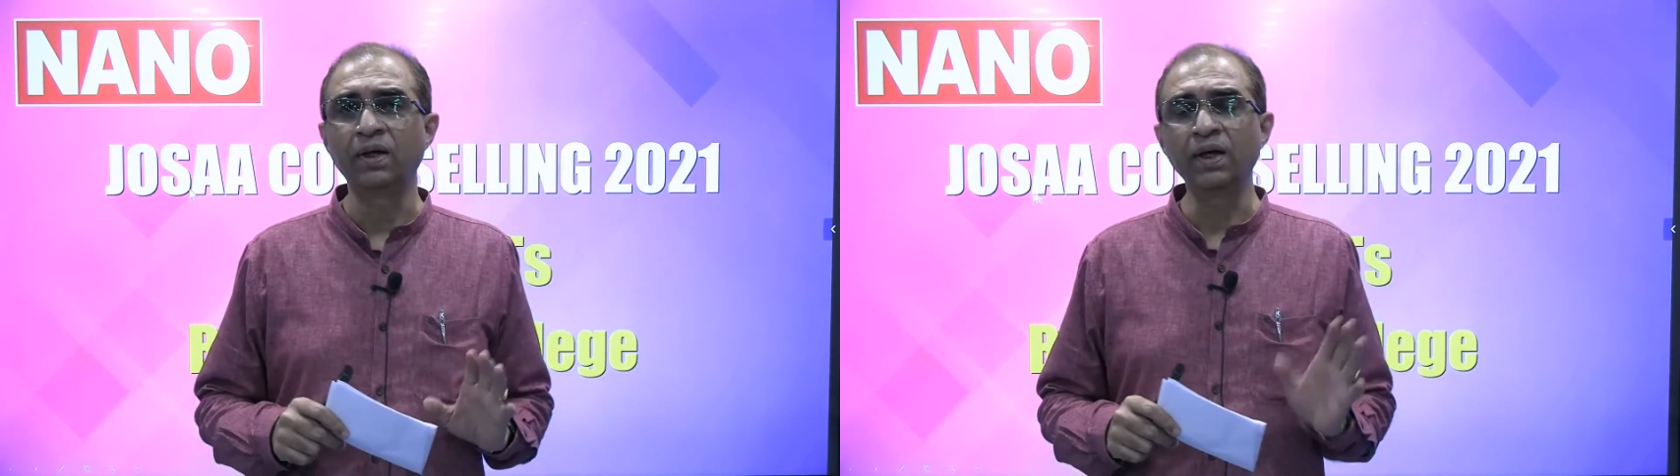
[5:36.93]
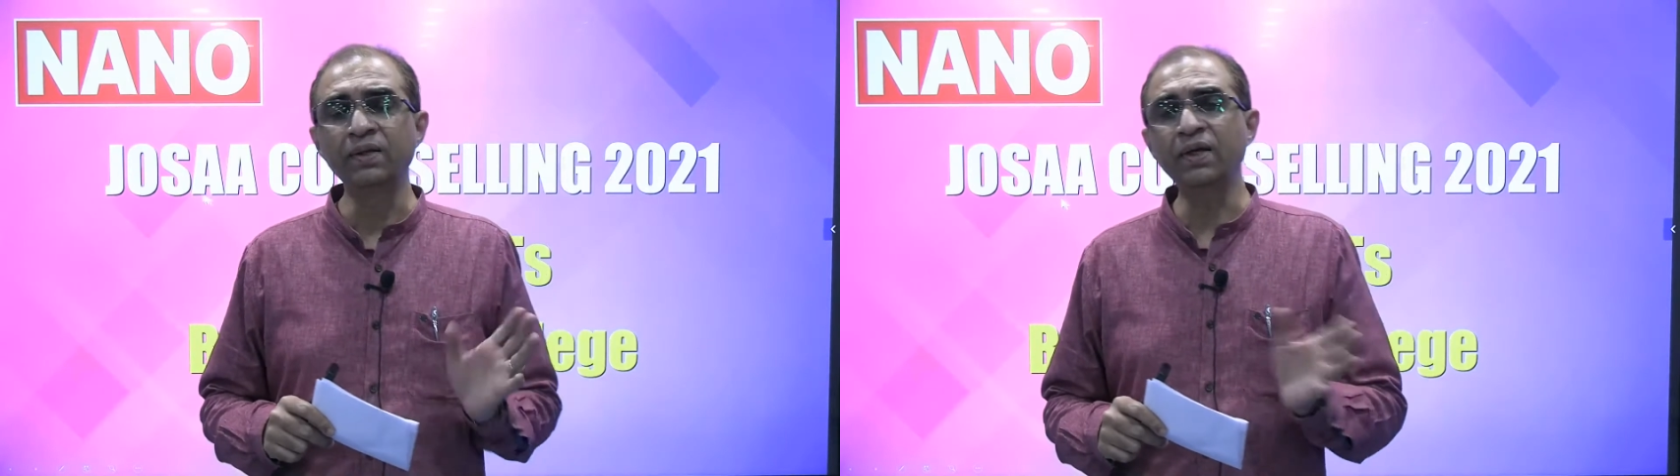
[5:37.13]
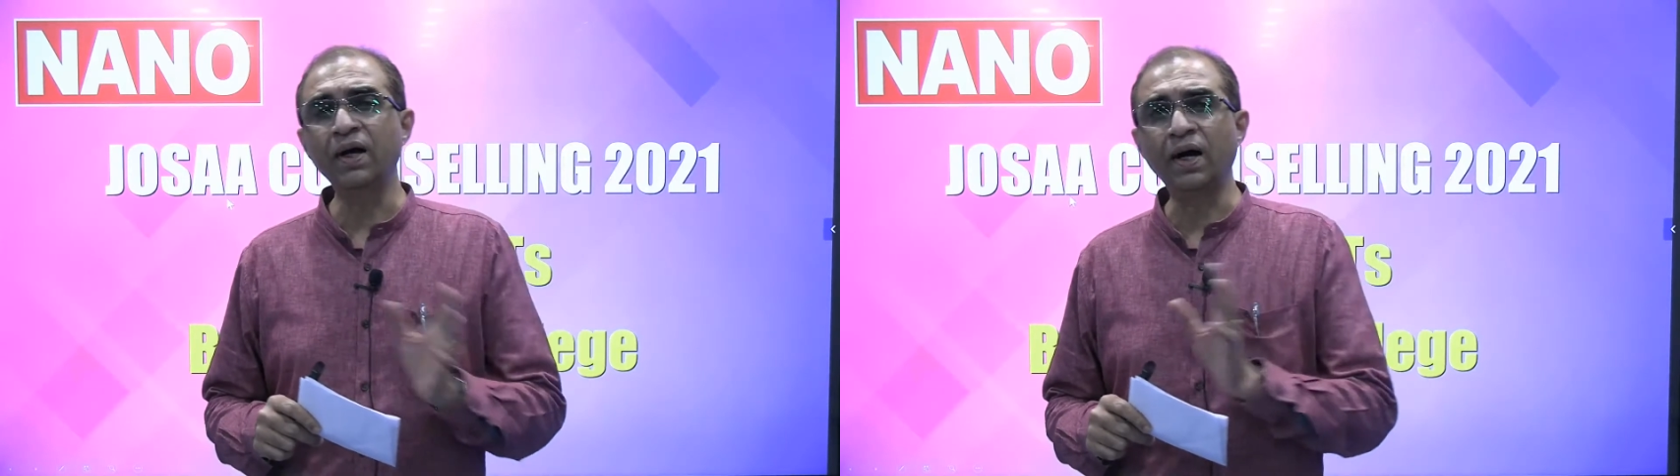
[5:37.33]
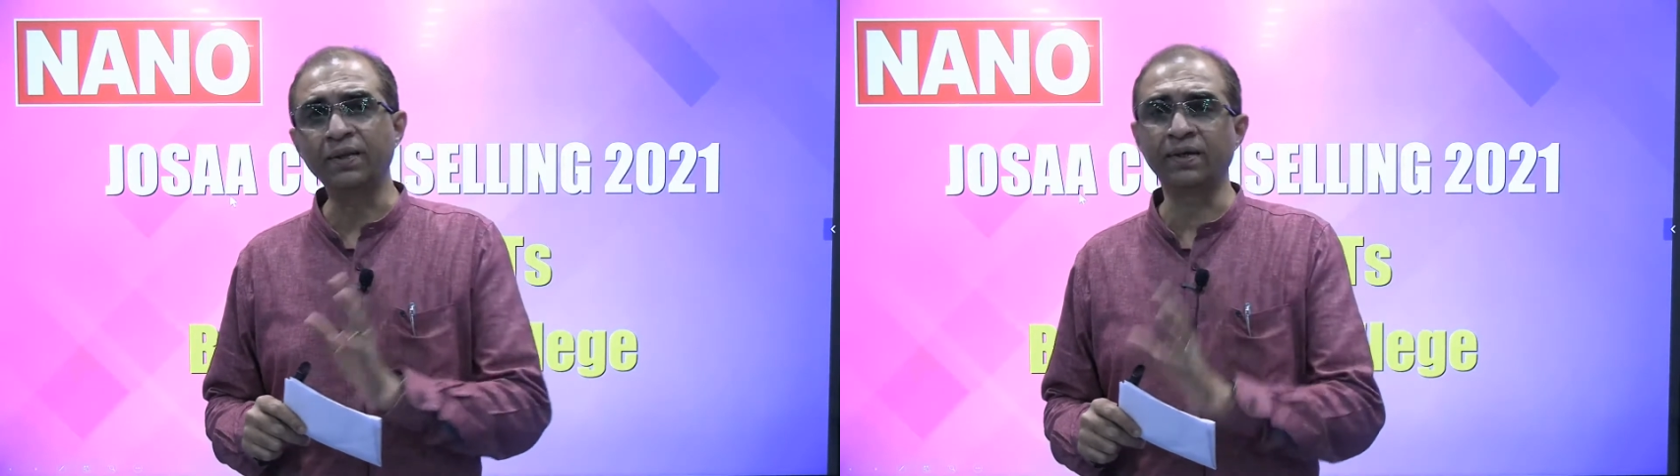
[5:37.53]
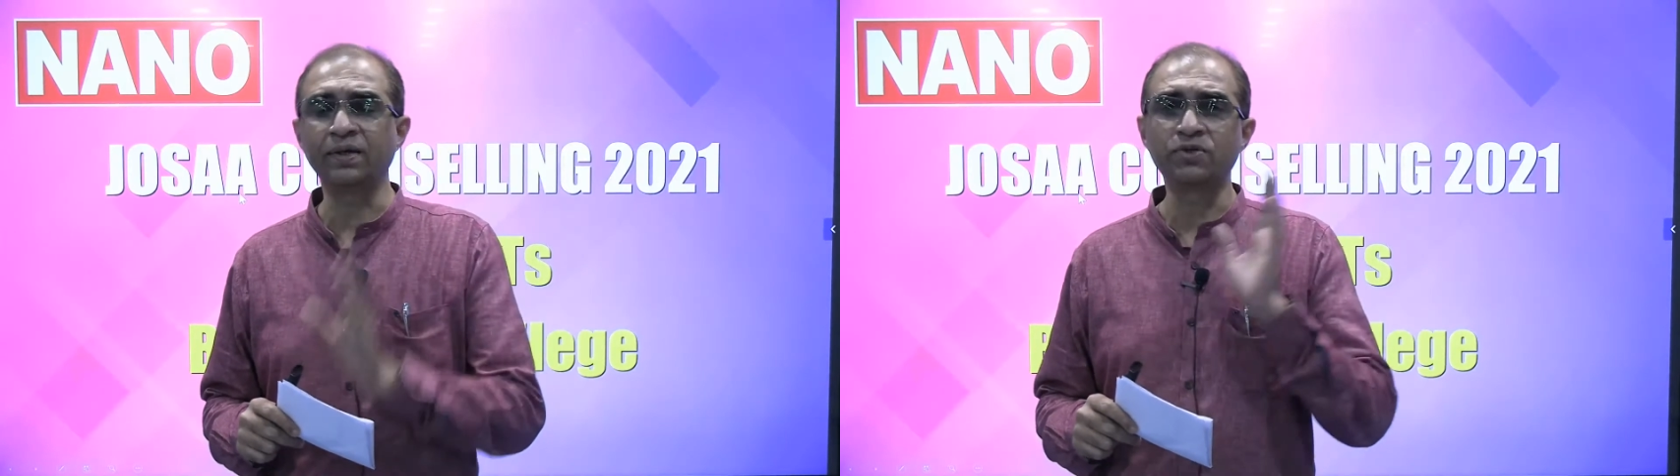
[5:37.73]
in the
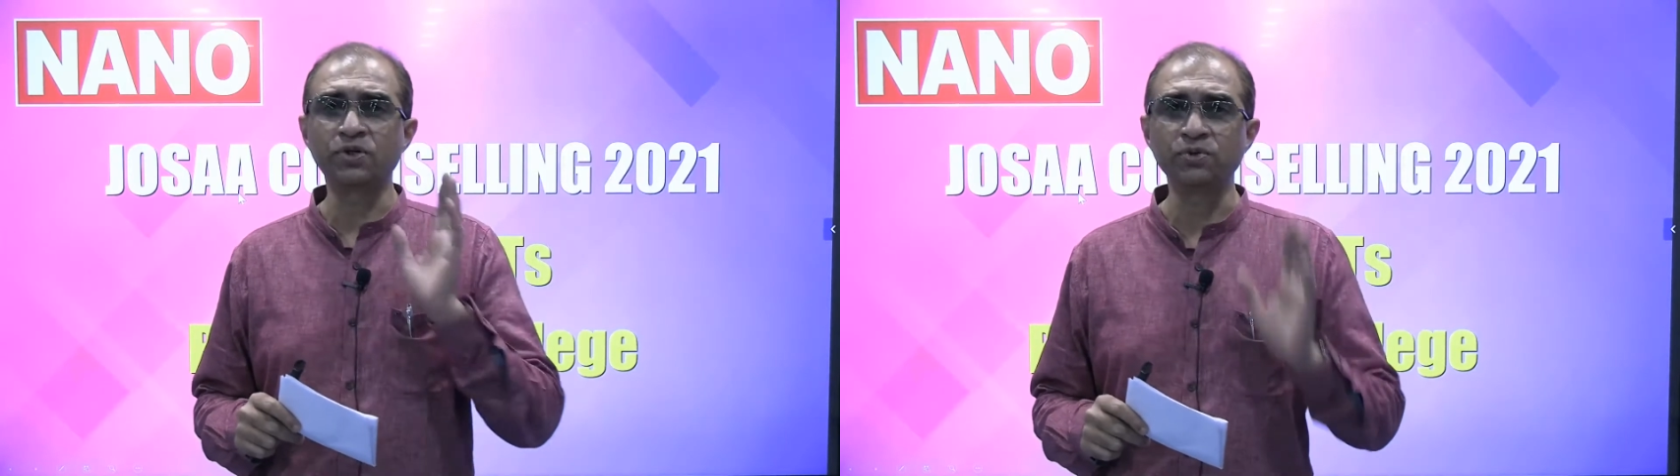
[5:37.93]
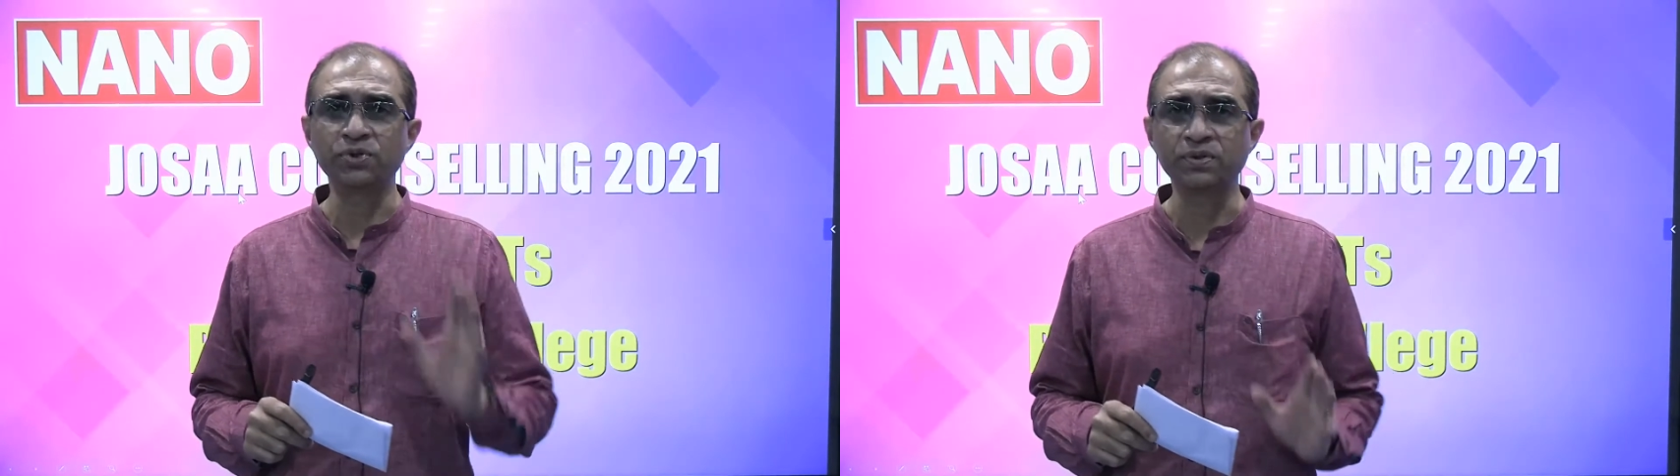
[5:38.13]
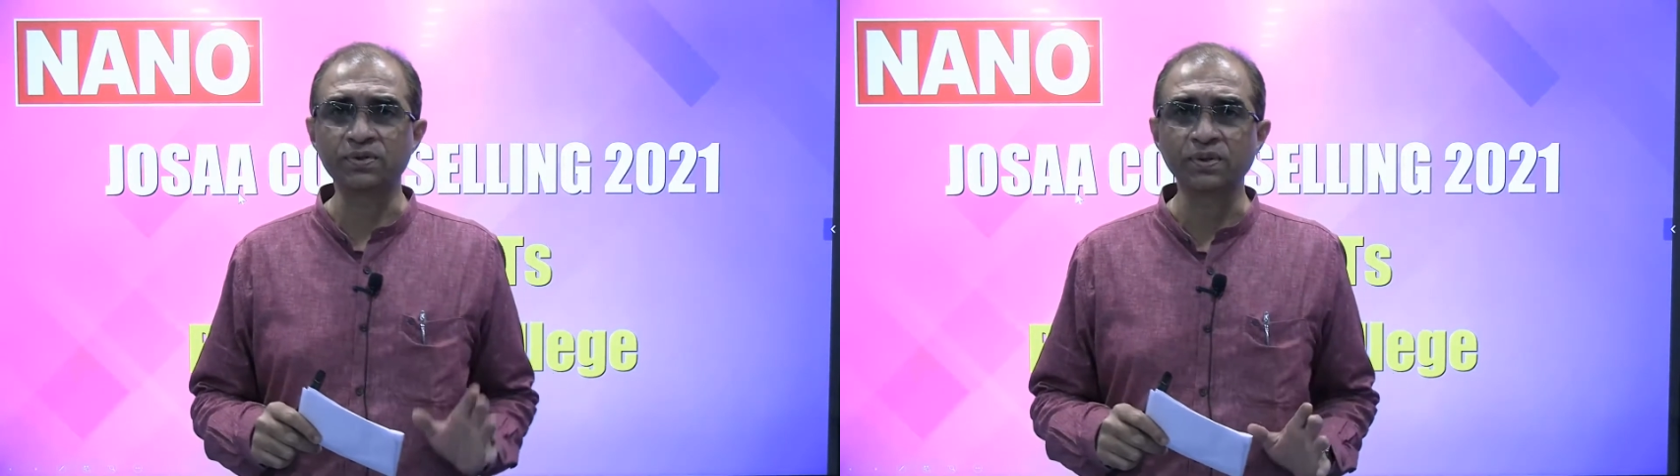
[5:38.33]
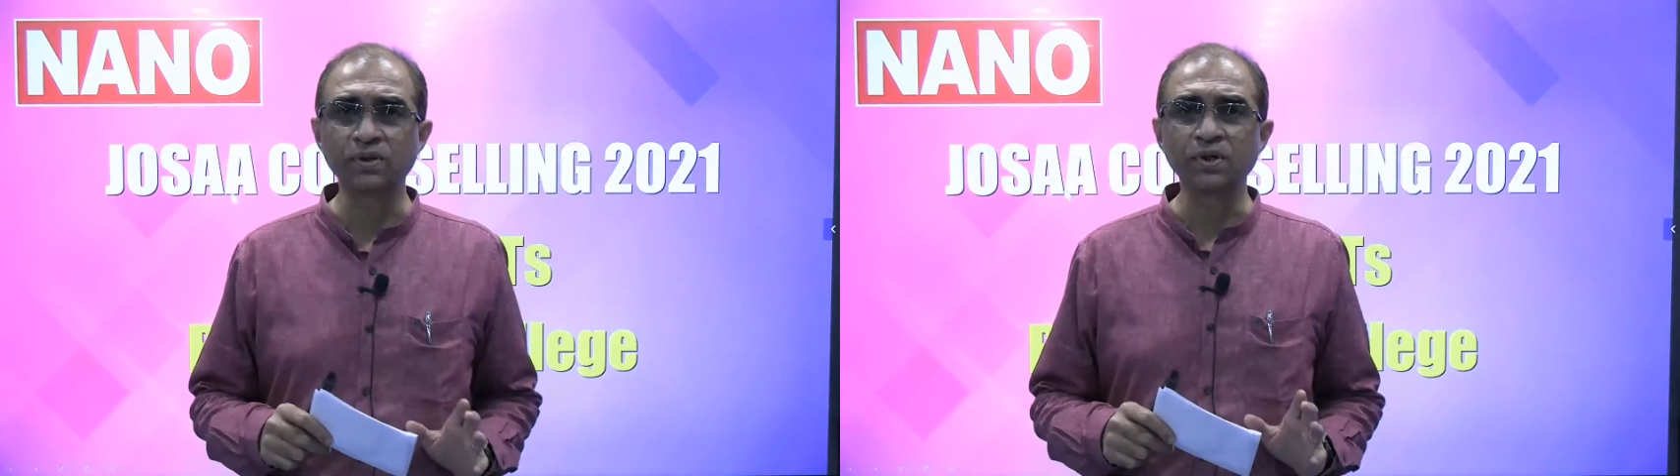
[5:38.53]
other institutions.